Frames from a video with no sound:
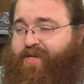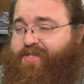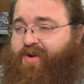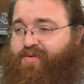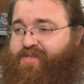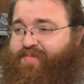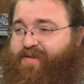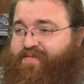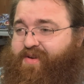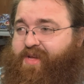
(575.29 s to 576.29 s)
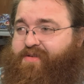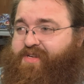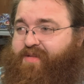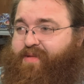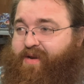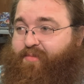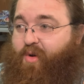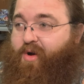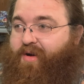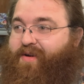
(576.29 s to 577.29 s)
a Star Wars Unlimited video telling me that I'm
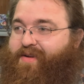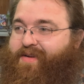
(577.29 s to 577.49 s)
wrong